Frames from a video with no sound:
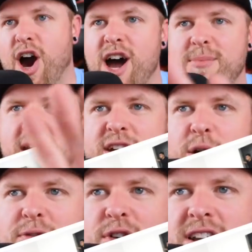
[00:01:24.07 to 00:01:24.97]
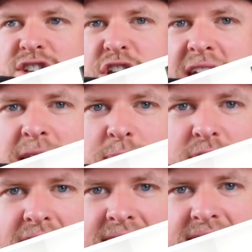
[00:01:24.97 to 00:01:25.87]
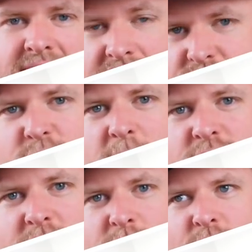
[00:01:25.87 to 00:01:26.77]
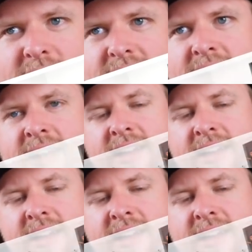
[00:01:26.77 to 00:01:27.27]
"Caught my girlfriend cheating prank!" Exclamation point.